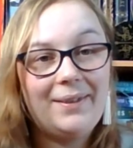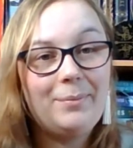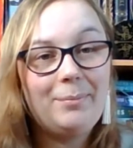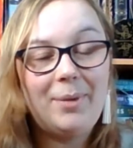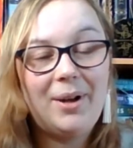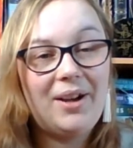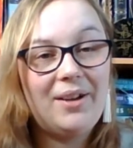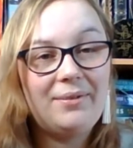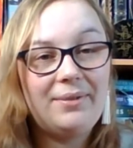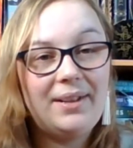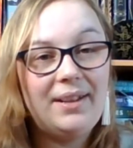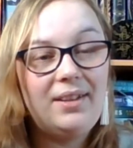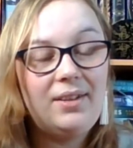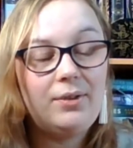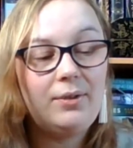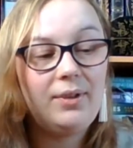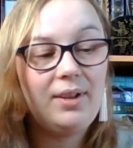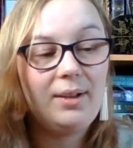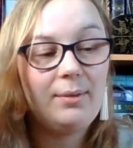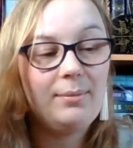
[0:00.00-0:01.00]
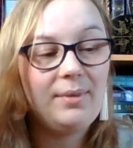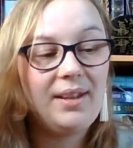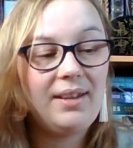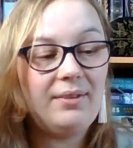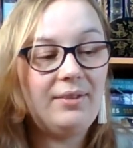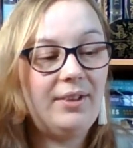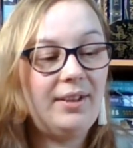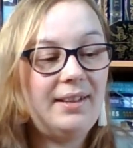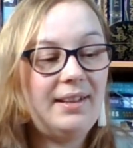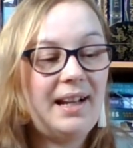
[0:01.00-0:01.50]
Perfect, Greek myth
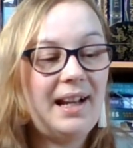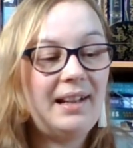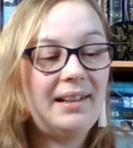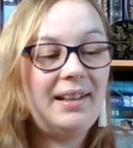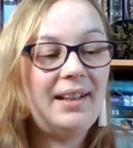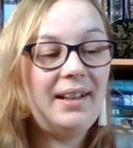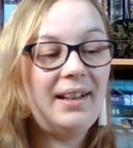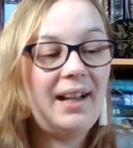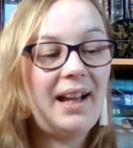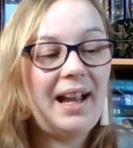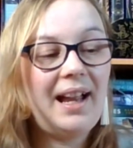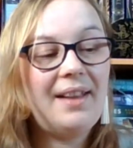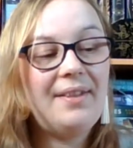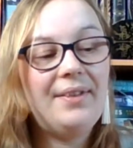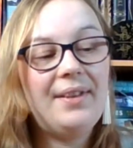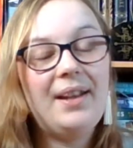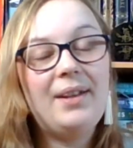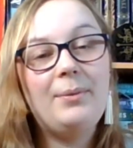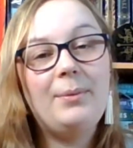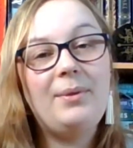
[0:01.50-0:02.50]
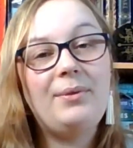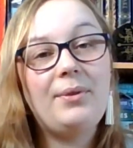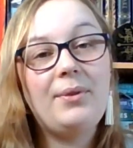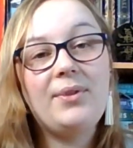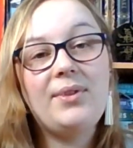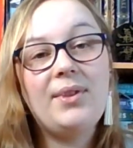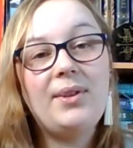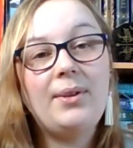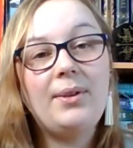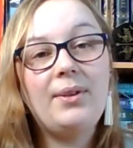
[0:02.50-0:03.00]
retelling. And then we've
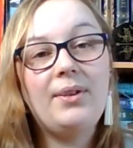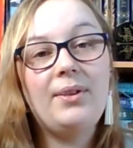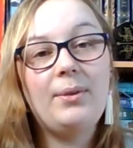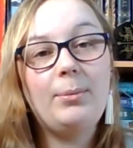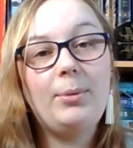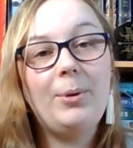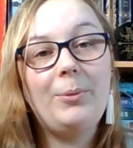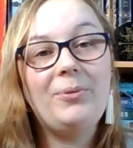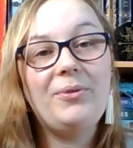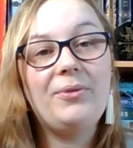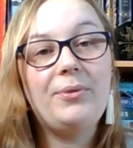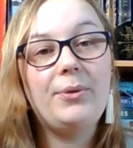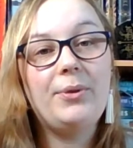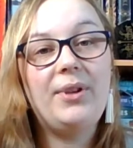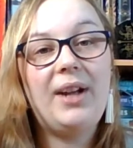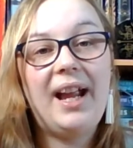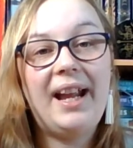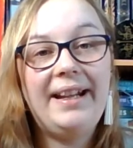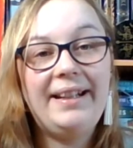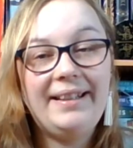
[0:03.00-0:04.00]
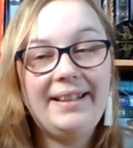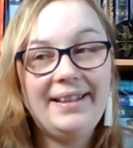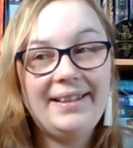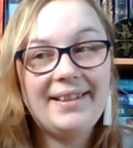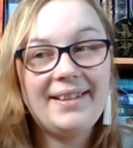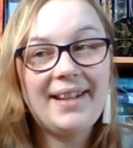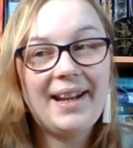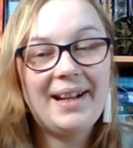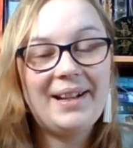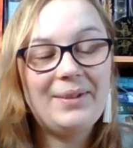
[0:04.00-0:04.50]
also got the prompt for
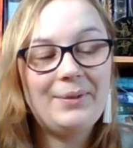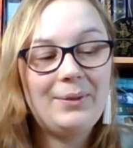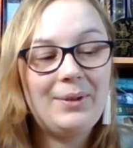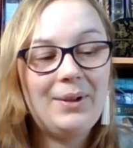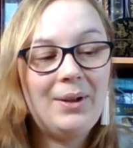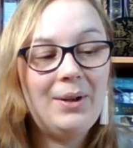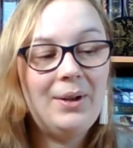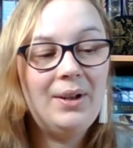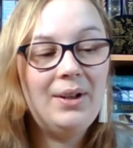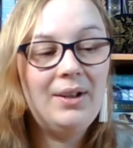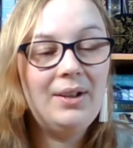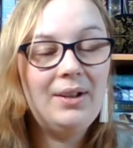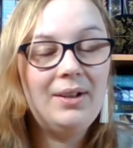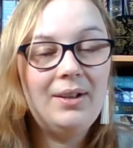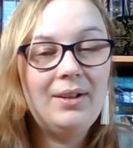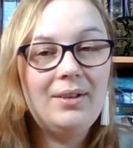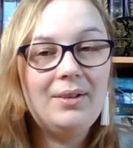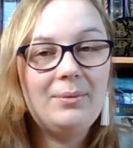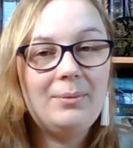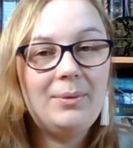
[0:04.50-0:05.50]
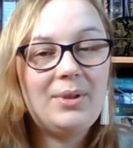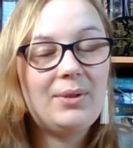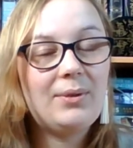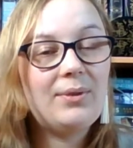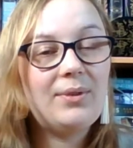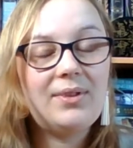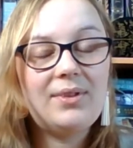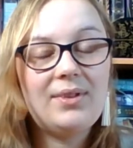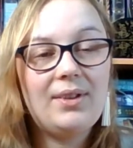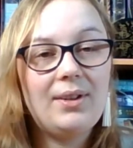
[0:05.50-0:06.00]
Hadestown, which
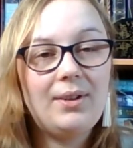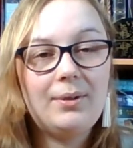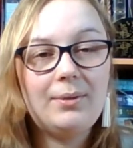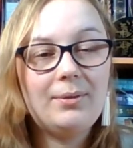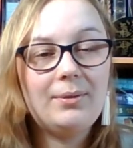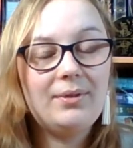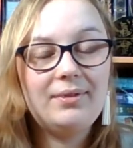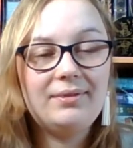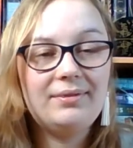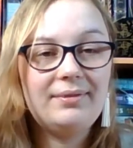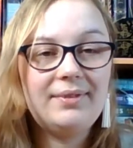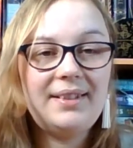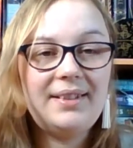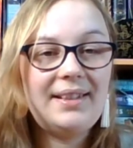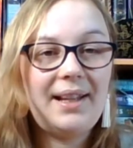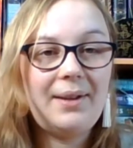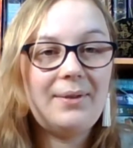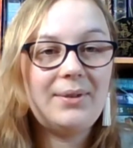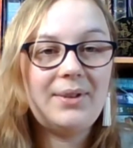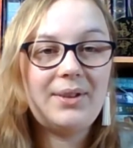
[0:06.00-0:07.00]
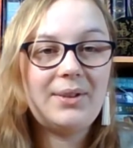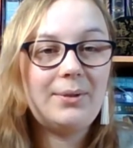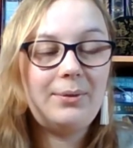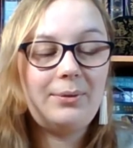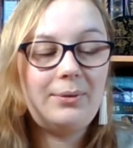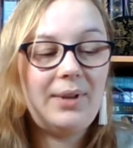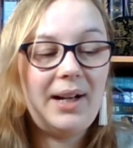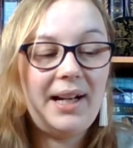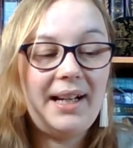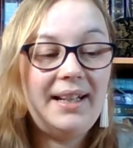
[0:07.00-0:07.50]
also sounds
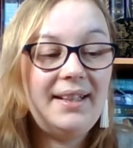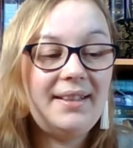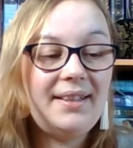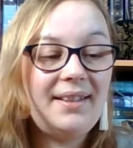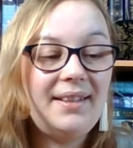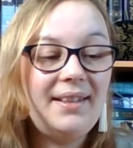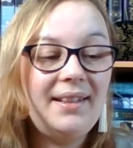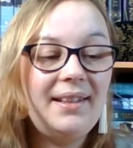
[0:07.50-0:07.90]
great.